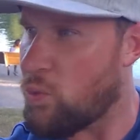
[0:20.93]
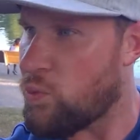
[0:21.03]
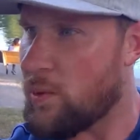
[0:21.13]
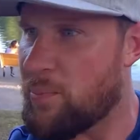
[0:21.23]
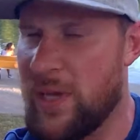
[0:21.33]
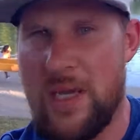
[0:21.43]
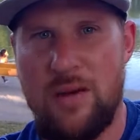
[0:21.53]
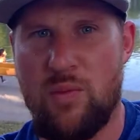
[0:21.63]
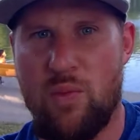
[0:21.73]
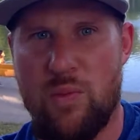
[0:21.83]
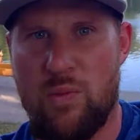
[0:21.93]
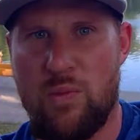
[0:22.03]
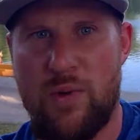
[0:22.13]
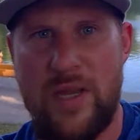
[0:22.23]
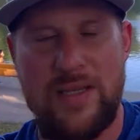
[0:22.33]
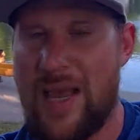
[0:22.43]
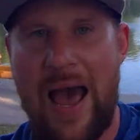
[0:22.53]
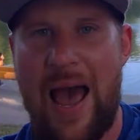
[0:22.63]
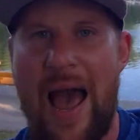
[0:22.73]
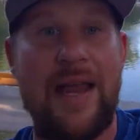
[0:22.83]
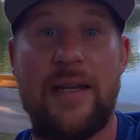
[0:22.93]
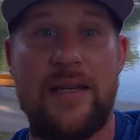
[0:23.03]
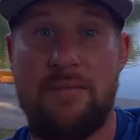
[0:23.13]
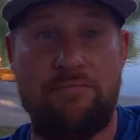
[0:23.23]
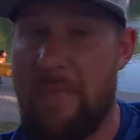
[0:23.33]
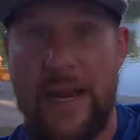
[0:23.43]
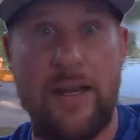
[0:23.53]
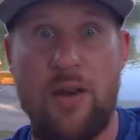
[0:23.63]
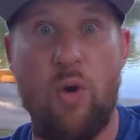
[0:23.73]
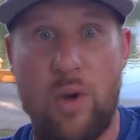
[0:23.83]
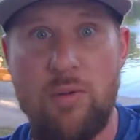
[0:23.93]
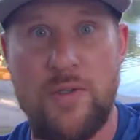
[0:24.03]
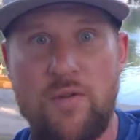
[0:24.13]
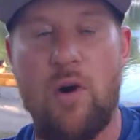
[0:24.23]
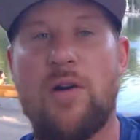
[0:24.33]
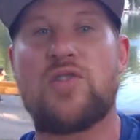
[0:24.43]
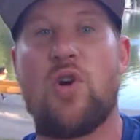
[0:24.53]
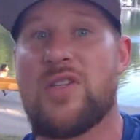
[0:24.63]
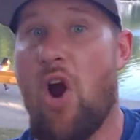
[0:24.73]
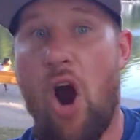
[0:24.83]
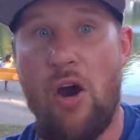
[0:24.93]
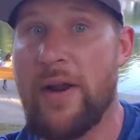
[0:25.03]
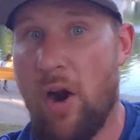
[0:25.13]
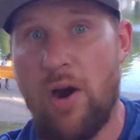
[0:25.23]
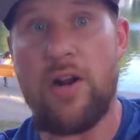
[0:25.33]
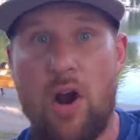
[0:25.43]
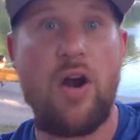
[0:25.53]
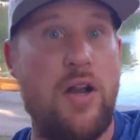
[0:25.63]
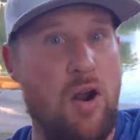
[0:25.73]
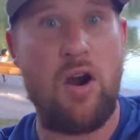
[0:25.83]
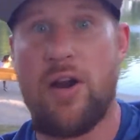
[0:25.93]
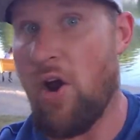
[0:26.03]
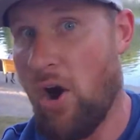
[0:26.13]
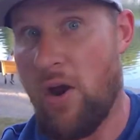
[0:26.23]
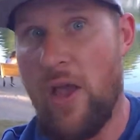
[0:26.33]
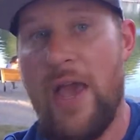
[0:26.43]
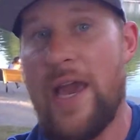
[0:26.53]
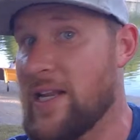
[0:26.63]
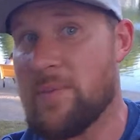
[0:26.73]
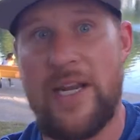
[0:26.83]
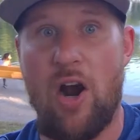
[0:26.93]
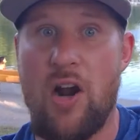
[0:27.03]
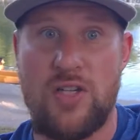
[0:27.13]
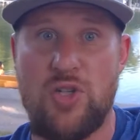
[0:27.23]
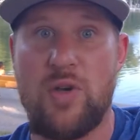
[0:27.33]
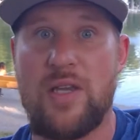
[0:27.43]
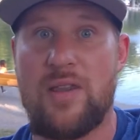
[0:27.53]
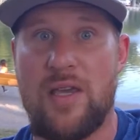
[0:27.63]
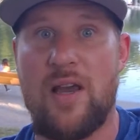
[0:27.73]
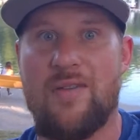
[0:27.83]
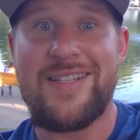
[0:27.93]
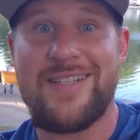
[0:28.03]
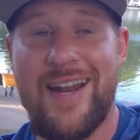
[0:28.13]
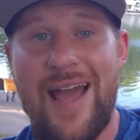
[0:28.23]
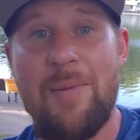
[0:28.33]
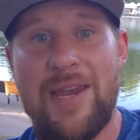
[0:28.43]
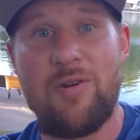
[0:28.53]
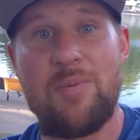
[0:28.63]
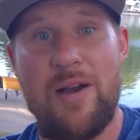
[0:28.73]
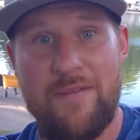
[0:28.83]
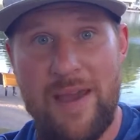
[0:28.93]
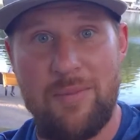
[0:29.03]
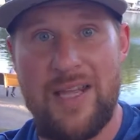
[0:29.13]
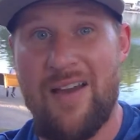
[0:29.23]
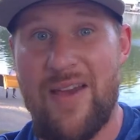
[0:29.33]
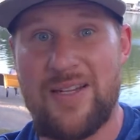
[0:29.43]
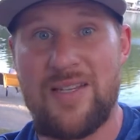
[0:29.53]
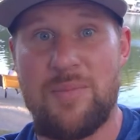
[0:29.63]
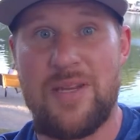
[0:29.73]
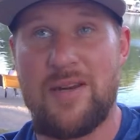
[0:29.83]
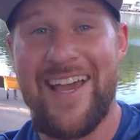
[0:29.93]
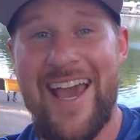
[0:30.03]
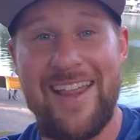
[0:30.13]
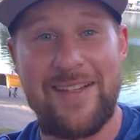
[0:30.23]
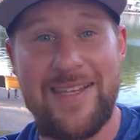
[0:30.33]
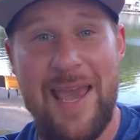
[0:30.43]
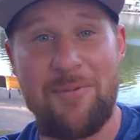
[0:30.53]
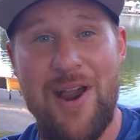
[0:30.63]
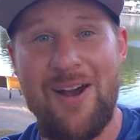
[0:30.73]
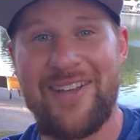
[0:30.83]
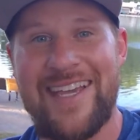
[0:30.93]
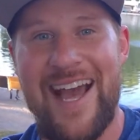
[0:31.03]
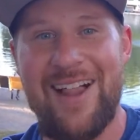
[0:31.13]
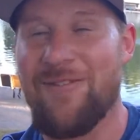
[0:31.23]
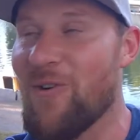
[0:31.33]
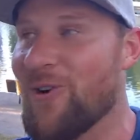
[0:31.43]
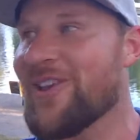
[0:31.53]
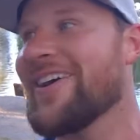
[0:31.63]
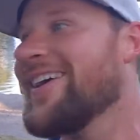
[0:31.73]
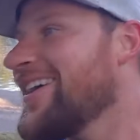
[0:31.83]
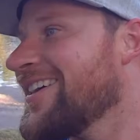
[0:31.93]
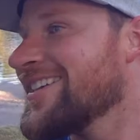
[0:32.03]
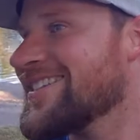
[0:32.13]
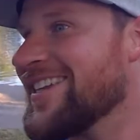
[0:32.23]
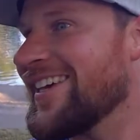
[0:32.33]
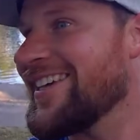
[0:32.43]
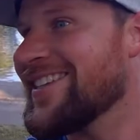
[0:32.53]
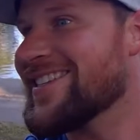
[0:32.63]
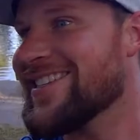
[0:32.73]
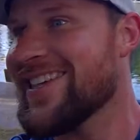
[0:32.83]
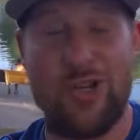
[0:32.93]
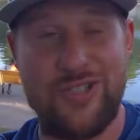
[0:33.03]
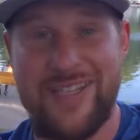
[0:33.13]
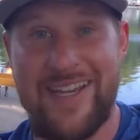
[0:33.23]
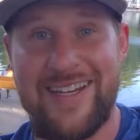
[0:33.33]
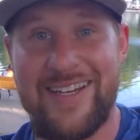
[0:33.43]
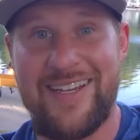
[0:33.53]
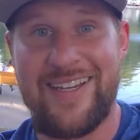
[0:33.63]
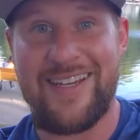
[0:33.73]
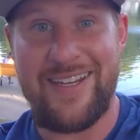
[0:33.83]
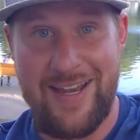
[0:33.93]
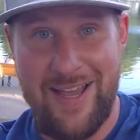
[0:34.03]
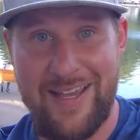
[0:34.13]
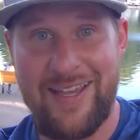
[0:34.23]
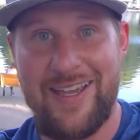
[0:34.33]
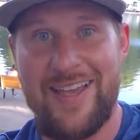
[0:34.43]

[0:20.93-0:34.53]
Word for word: repeat and rinse? I didn't know what it was for. So it's R and R and R and R and R, and as many R's as you can think of. Today I'm here with my family, and I've actually been here at this campground in California since Thursday night